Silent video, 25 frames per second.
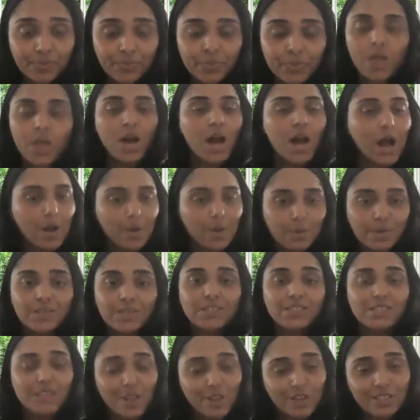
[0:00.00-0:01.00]
I'm going to
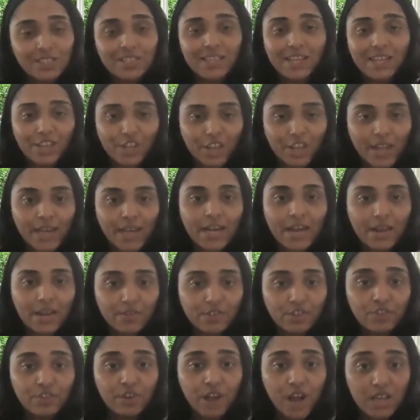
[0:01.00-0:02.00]
tell you to get your head out of
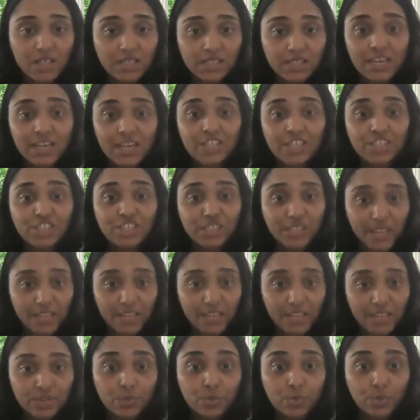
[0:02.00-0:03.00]
your ass and actually get
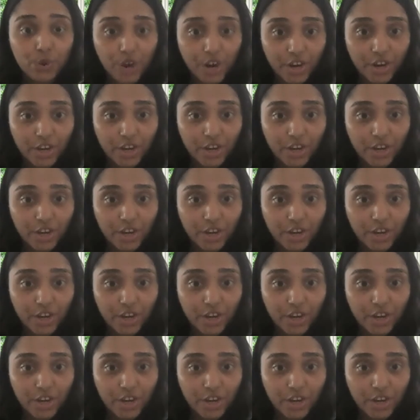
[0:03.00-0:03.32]
to work.